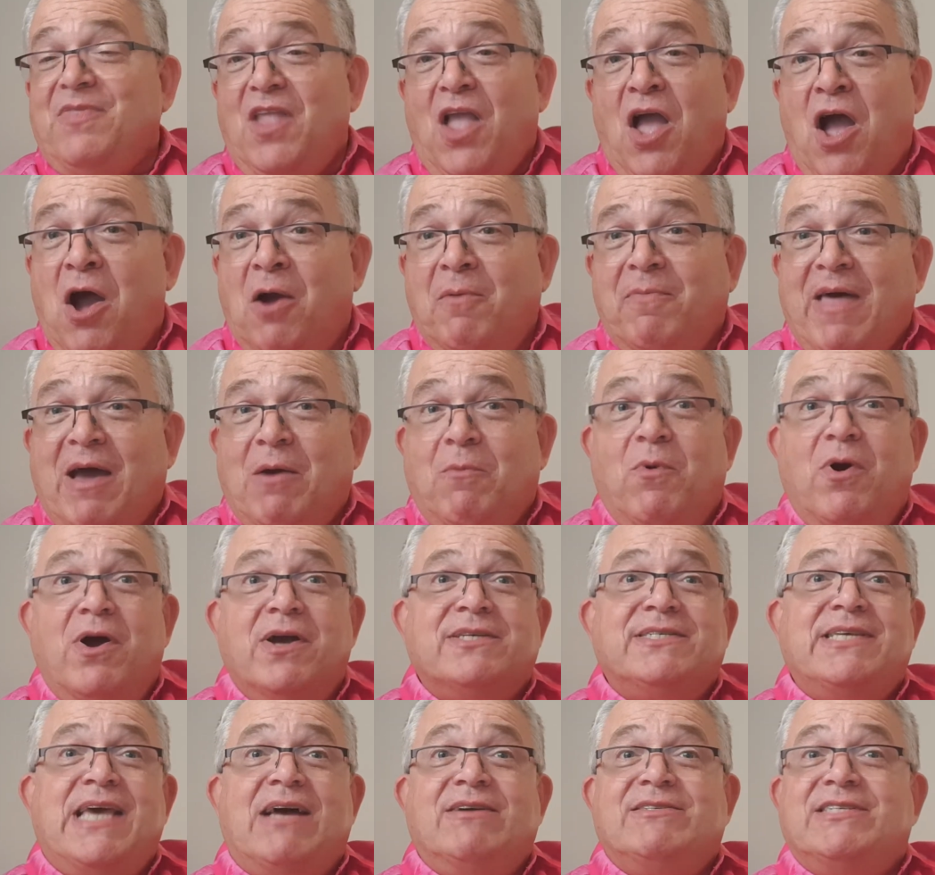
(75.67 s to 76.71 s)
Hope that
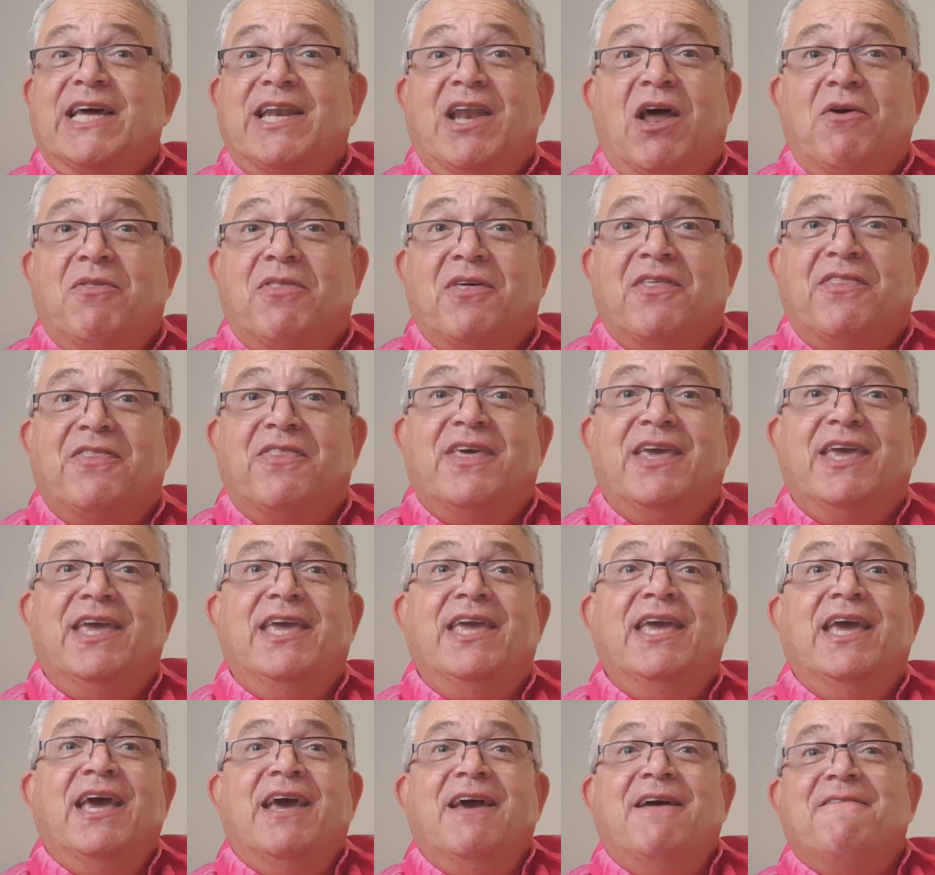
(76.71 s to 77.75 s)
works out. I know that
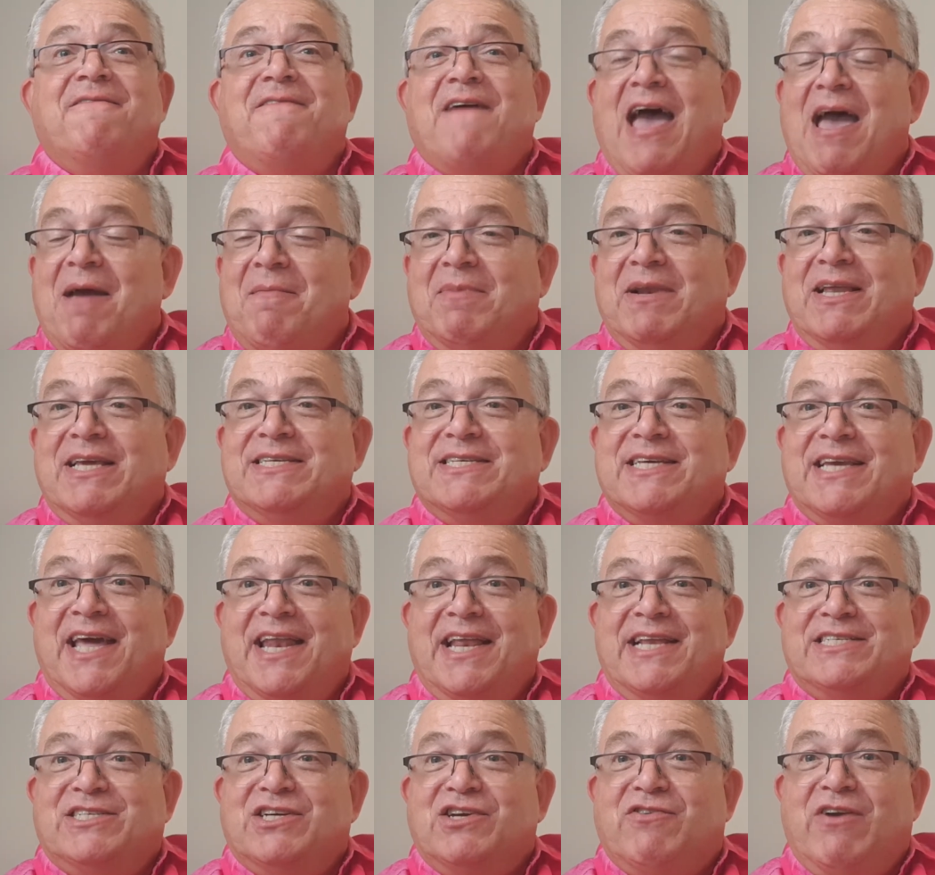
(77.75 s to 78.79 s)
the families are
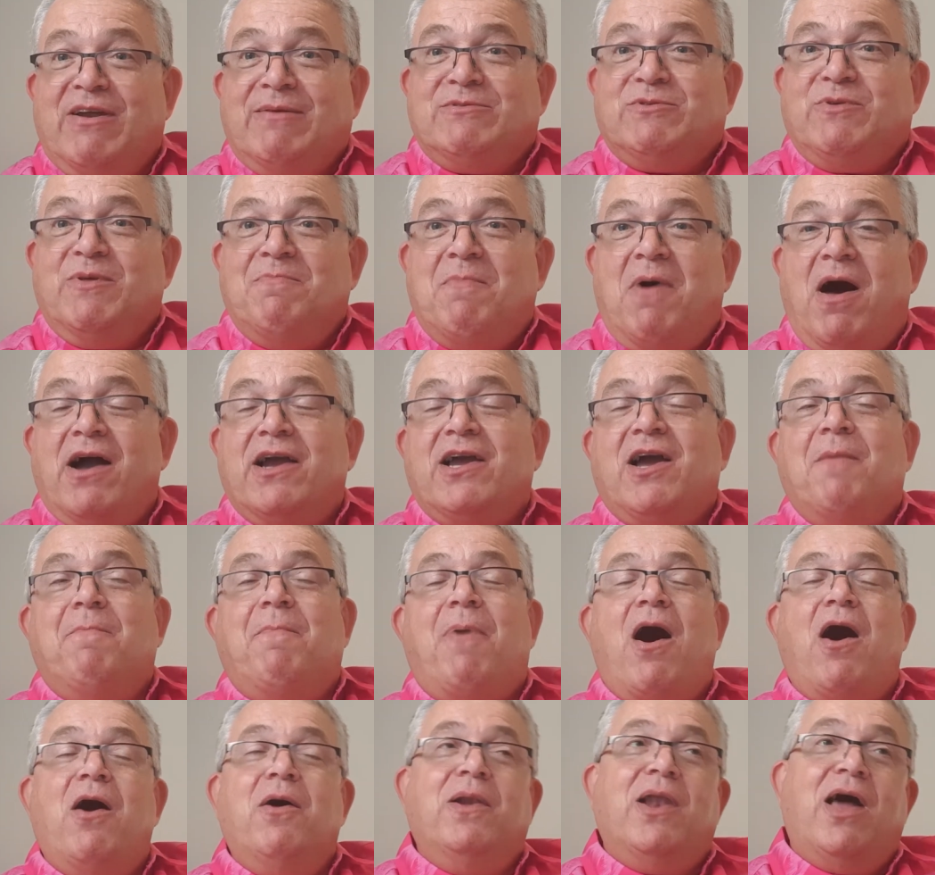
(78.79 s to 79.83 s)
getting to grips with Marco
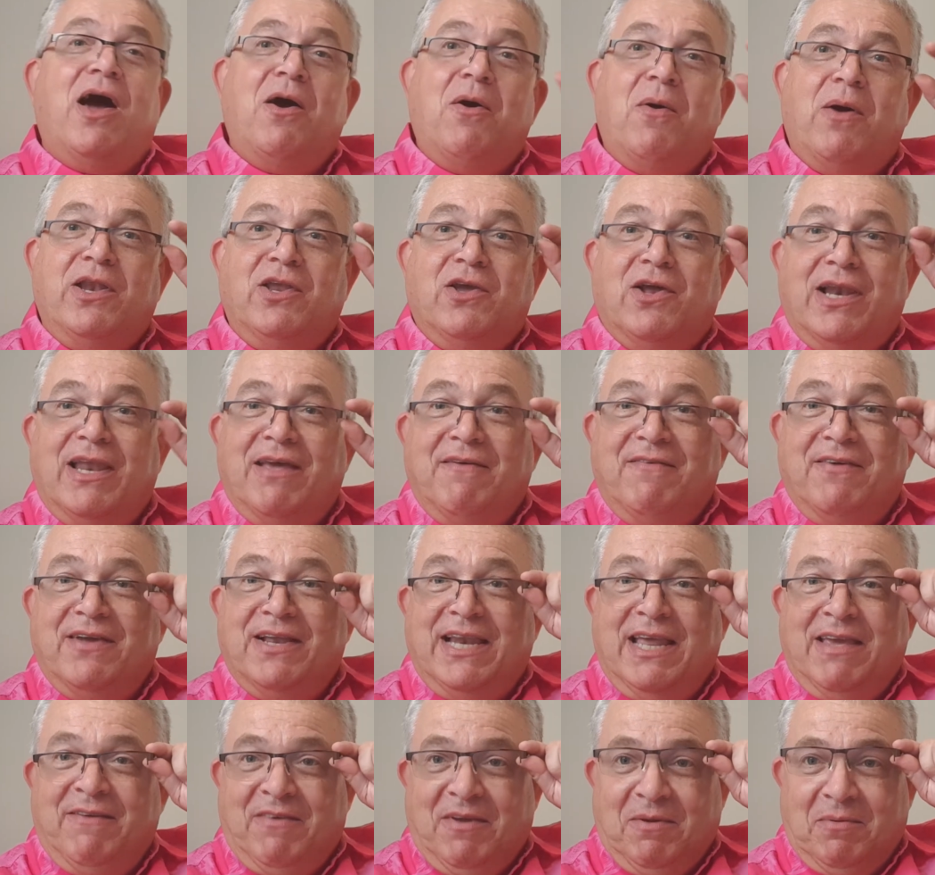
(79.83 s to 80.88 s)
Polo, and you're
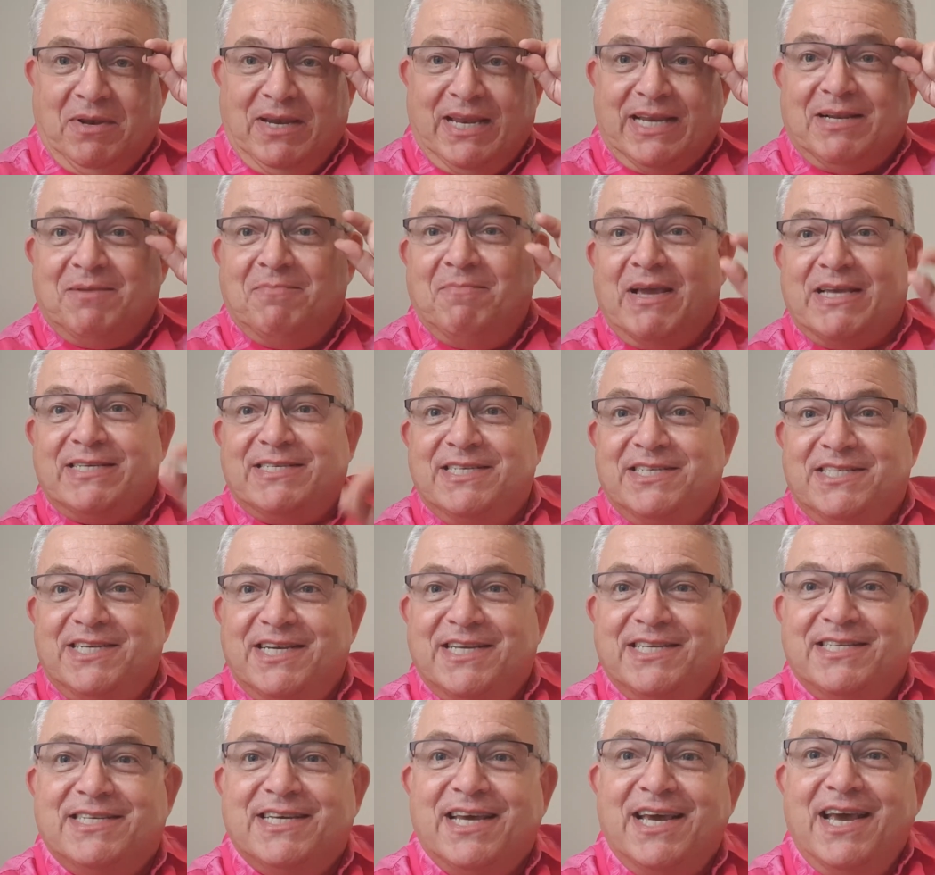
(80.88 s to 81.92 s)
leaving little
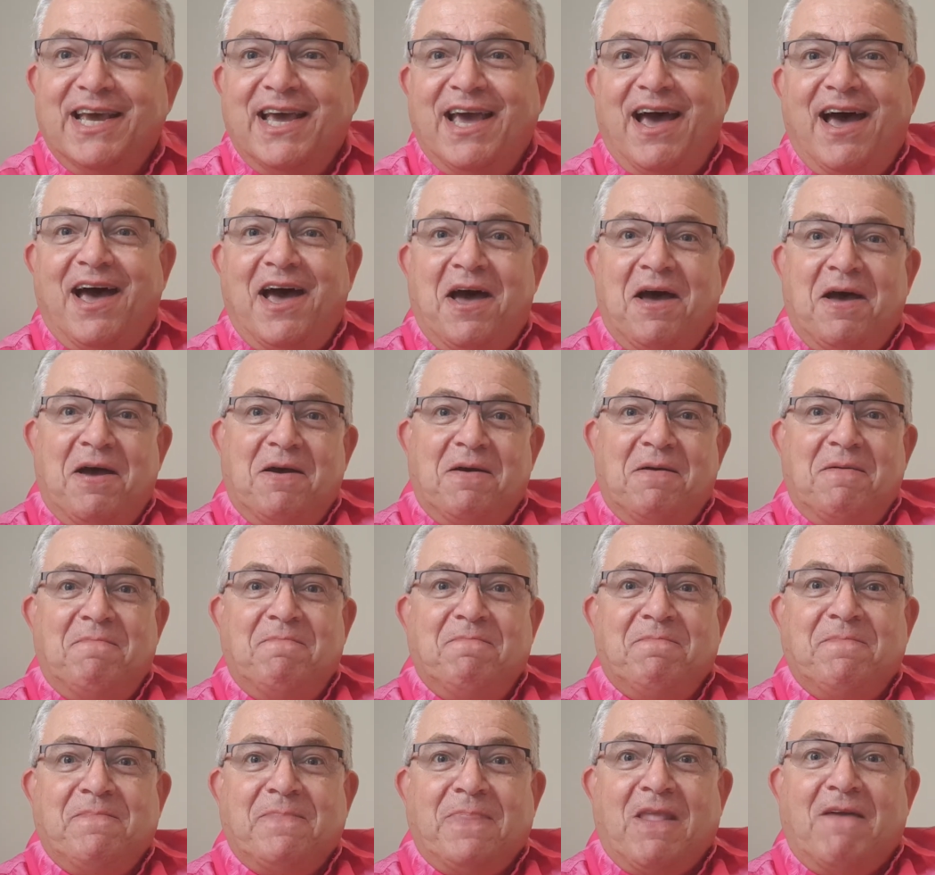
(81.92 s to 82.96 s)
messages
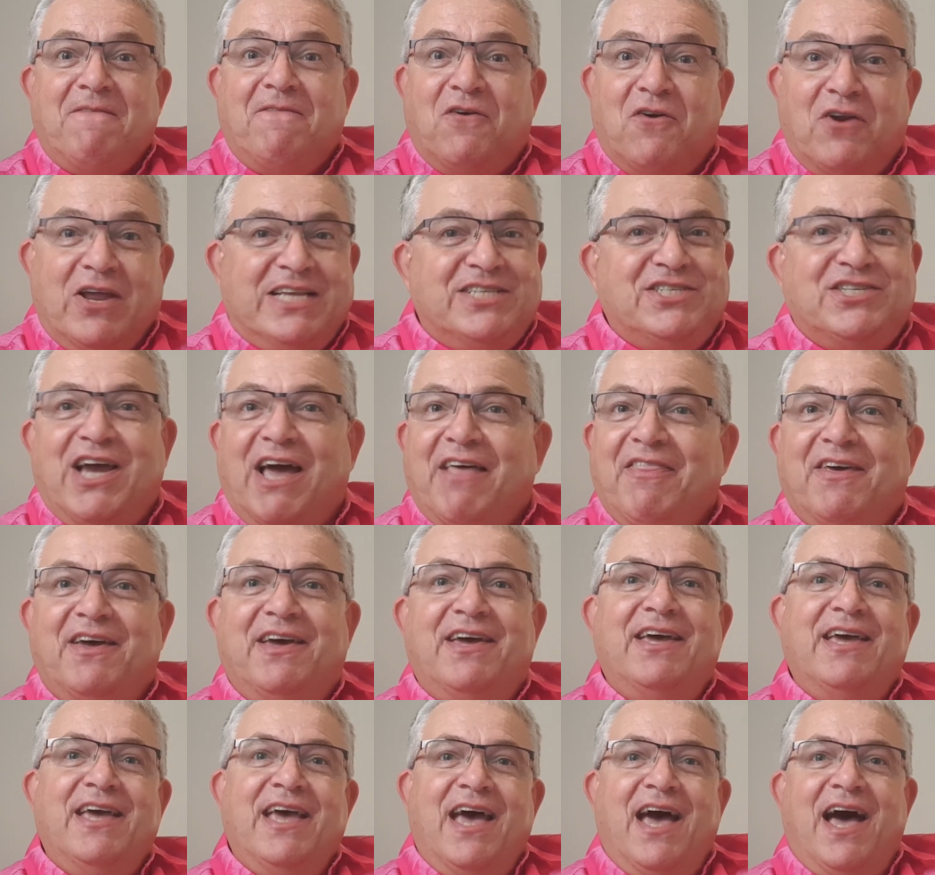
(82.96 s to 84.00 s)
for each
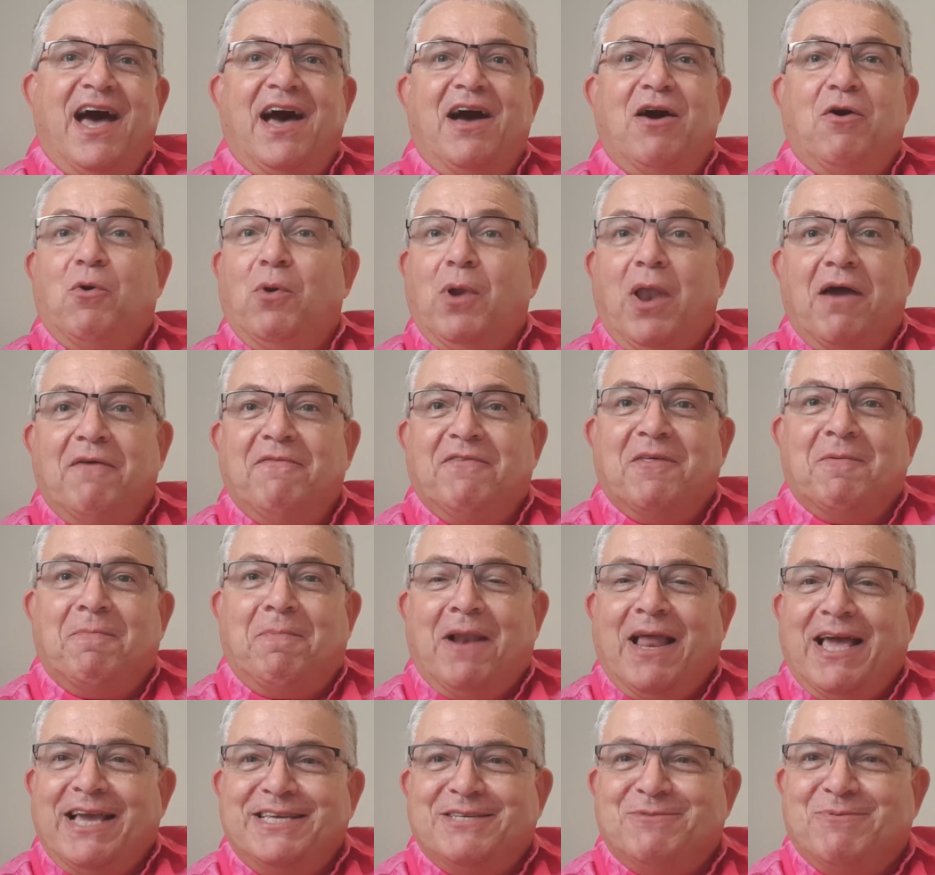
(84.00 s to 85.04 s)
other all over the
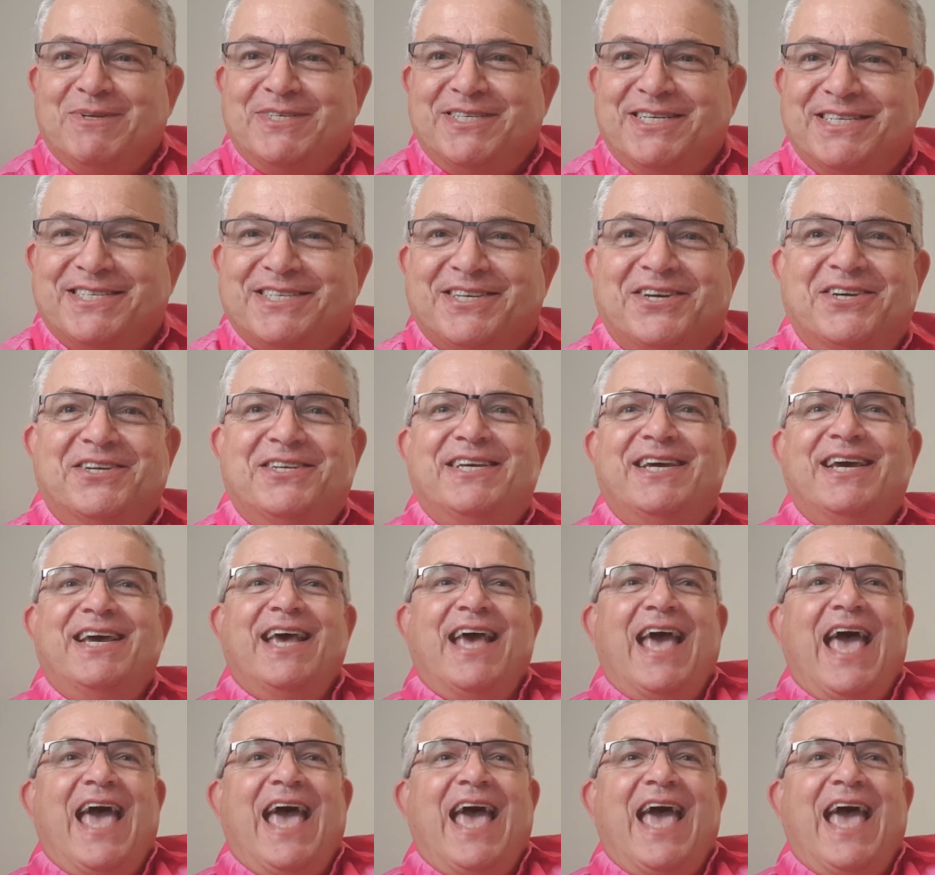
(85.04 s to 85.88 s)
place, which is good.